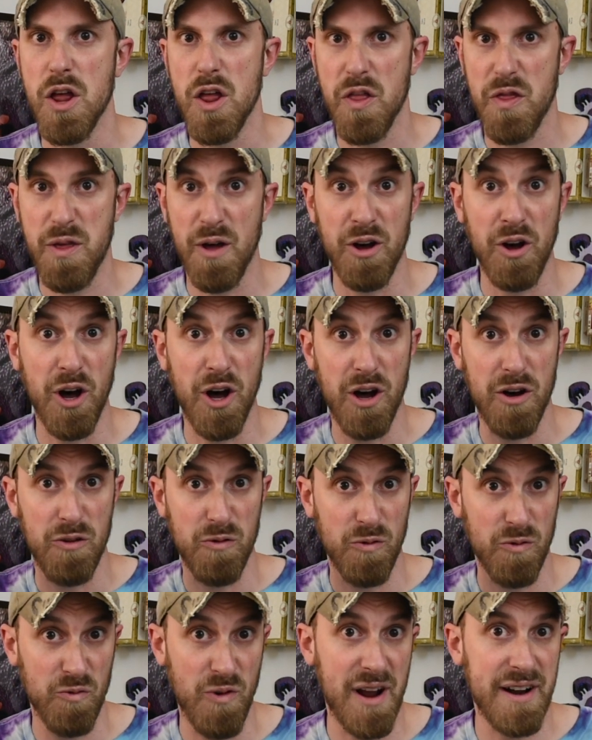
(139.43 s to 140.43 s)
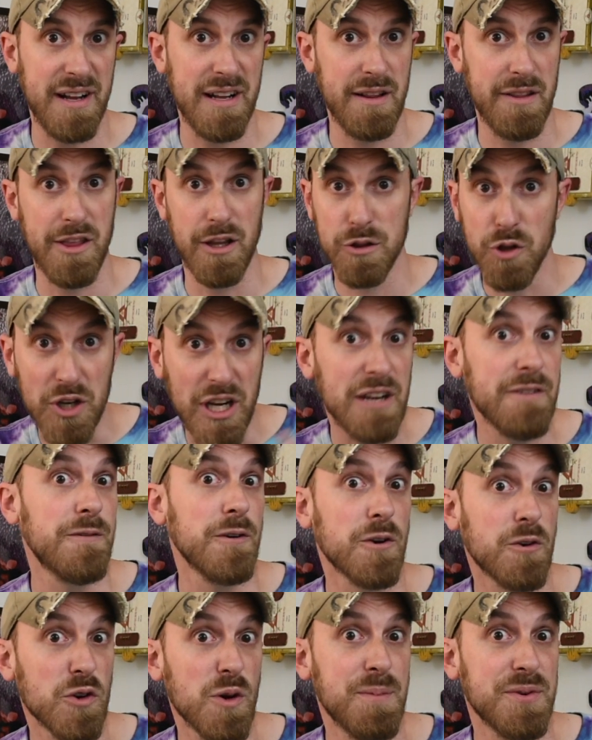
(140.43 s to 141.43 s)
The Looking for
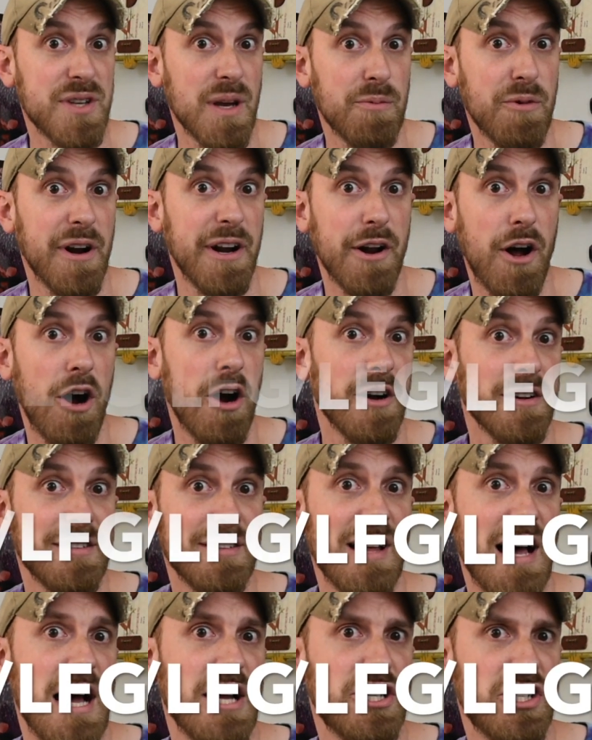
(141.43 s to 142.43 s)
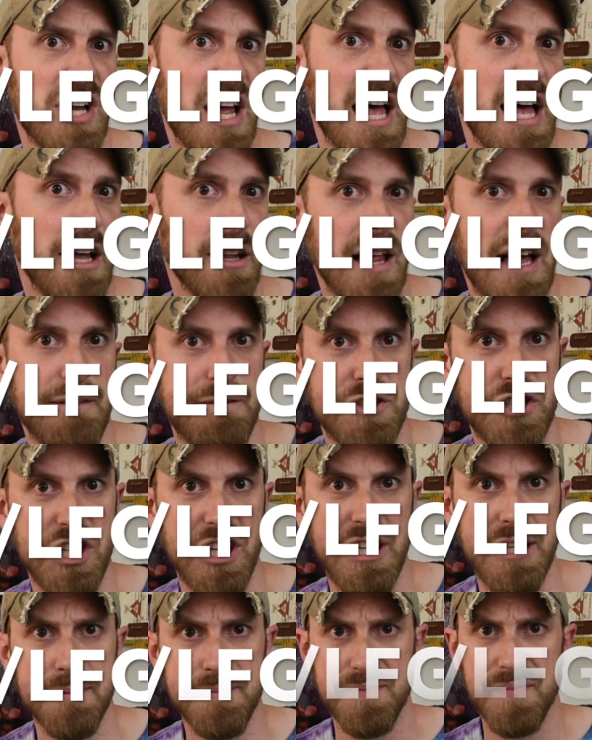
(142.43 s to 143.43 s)
Group subreddit,
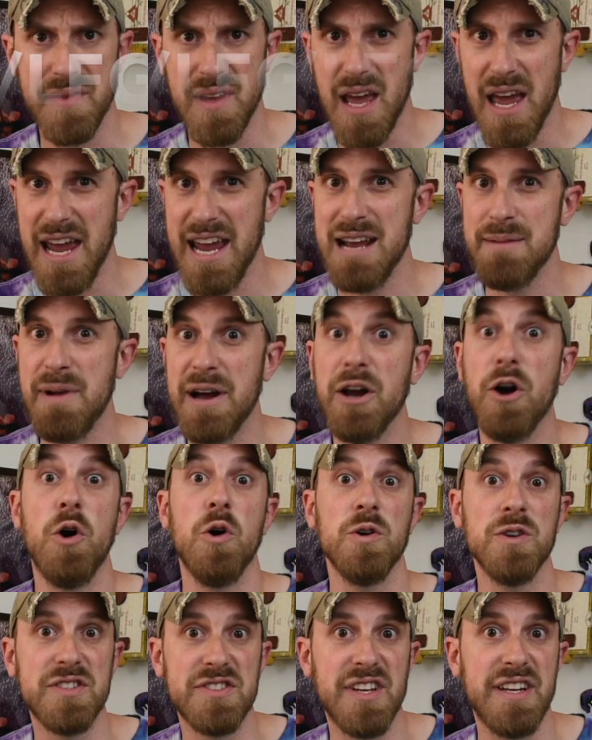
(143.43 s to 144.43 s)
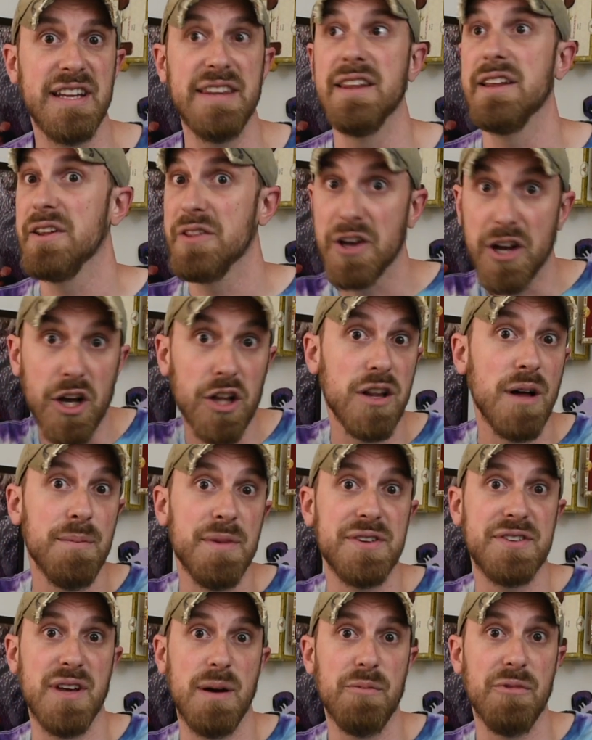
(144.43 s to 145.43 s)
r/LFG, and my own city, the
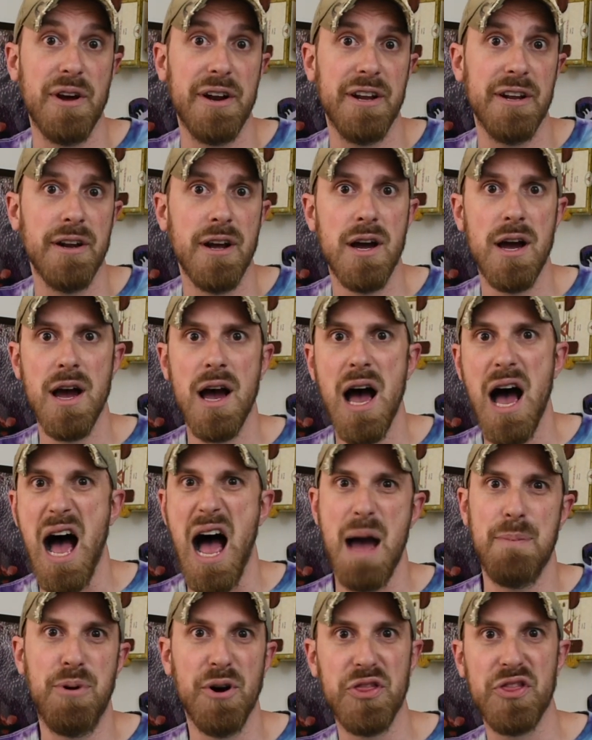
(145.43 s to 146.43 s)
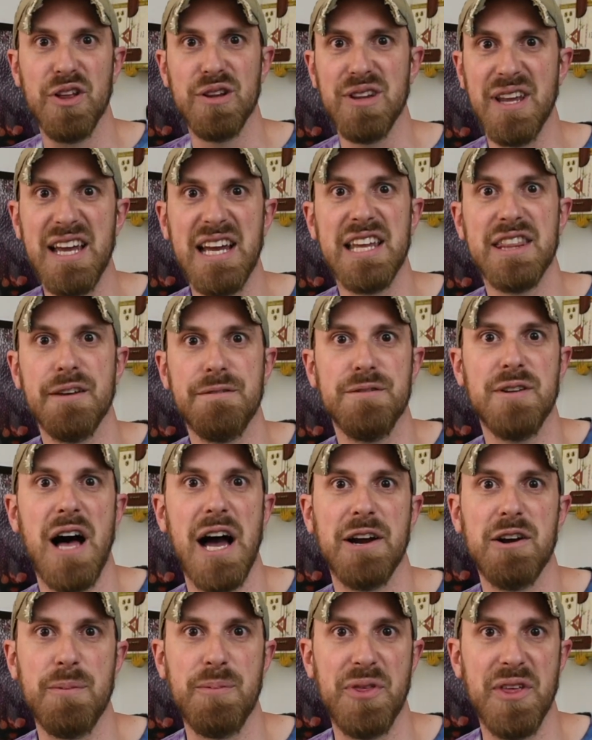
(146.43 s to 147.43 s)
Columbus subreddit. I put the link in the
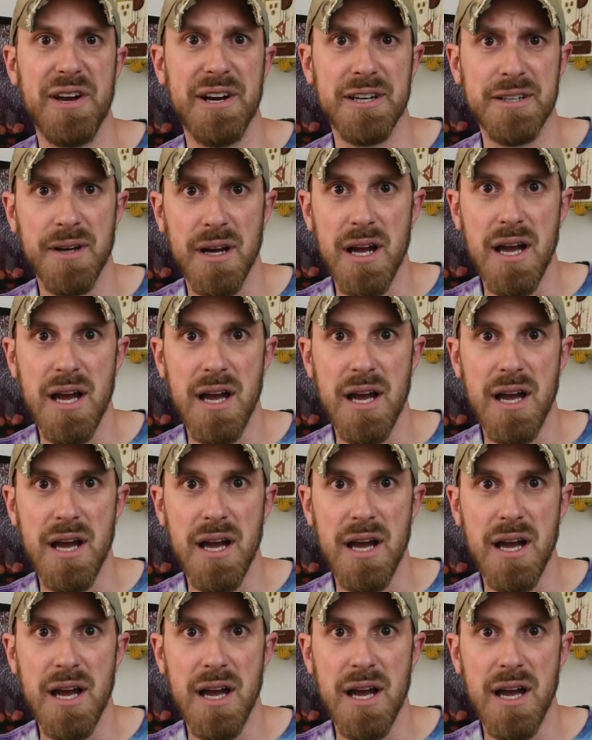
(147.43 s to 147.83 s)
flyer up there,